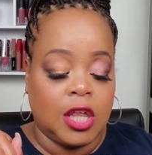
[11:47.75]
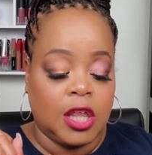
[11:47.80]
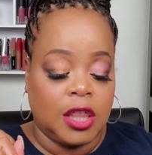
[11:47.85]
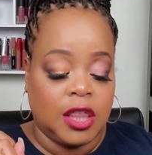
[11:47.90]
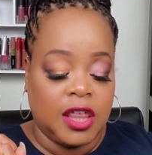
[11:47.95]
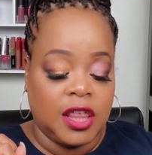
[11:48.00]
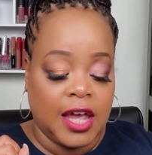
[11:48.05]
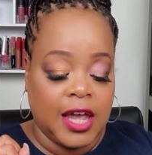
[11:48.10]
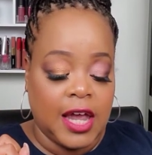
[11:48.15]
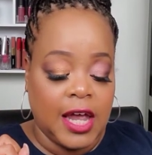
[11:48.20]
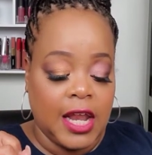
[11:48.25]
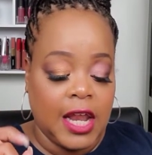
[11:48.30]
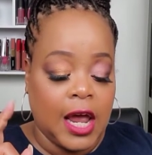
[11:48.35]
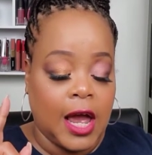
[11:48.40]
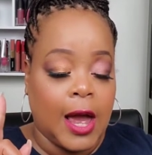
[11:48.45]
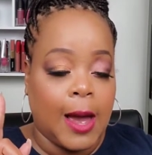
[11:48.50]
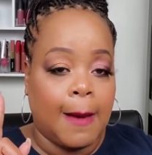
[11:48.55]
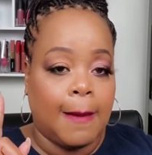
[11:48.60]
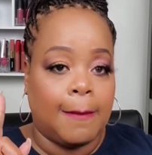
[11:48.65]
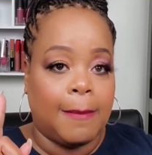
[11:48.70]
Then
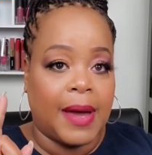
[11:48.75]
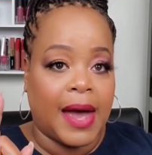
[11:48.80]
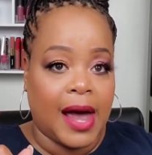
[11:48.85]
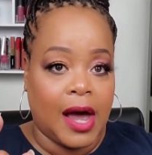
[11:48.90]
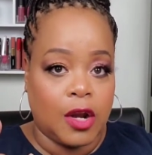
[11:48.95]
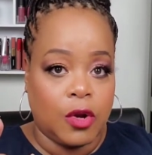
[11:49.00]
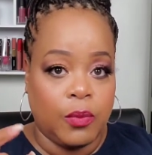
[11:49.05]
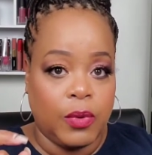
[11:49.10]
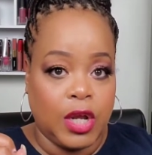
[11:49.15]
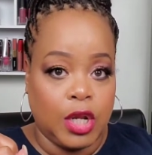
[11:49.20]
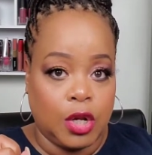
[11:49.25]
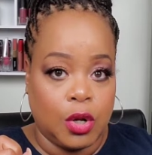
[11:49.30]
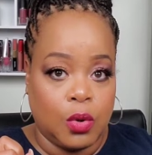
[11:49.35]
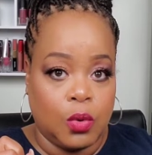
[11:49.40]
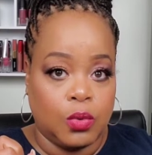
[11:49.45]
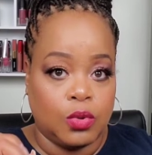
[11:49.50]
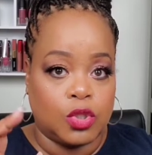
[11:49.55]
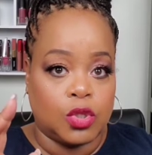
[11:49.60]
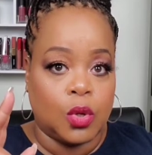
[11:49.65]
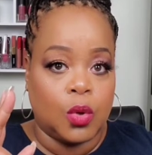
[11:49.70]
powdery
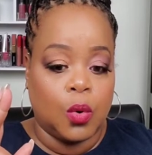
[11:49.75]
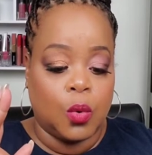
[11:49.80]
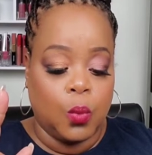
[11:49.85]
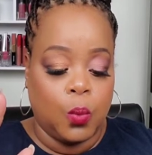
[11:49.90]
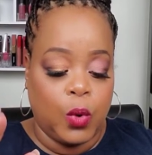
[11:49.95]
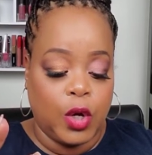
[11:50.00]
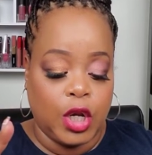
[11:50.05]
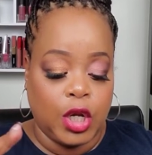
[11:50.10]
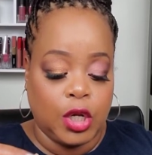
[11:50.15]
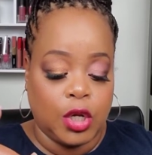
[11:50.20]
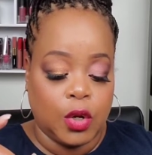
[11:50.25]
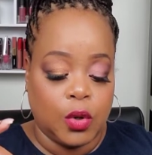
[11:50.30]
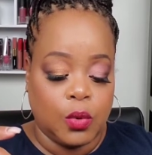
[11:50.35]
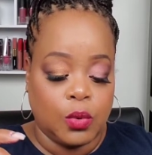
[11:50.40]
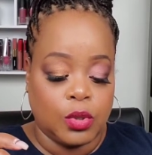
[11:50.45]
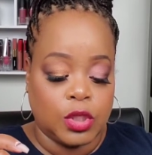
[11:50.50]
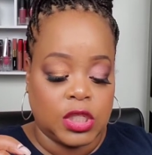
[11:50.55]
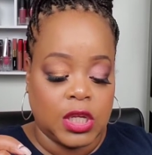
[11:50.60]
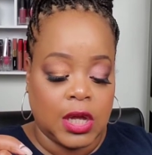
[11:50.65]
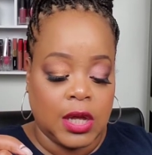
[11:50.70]
notes, woody
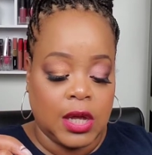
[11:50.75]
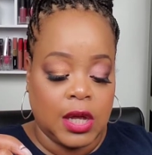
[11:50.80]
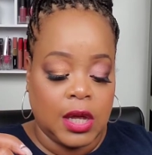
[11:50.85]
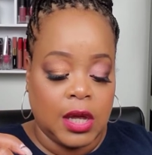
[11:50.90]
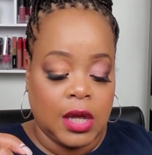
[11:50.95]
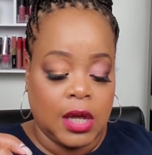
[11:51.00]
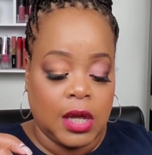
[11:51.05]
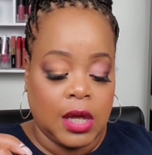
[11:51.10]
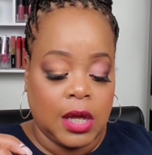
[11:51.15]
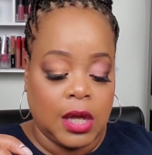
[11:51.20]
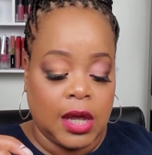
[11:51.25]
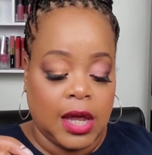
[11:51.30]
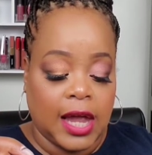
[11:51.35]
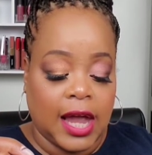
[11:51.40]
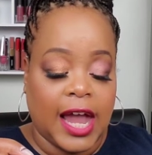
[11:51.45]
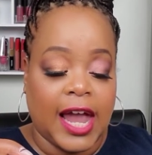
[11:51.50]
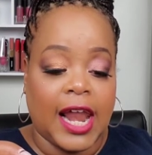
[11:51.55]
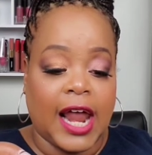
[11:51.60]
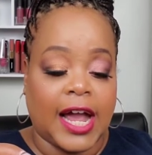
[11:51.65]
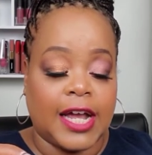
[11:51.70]
notes,
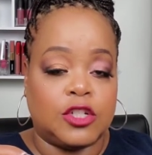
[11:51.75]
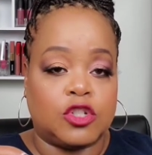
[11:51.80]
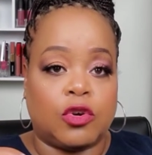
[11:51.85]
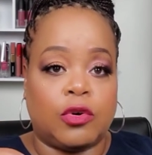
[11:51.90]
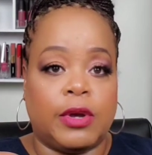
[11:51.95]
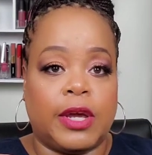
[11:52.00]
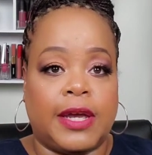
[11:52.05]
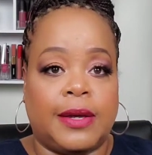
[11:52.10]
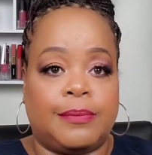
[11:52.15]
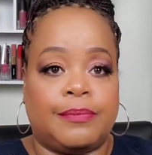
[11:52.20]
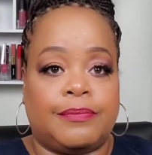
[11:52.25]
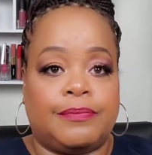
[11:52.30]
and ice cream.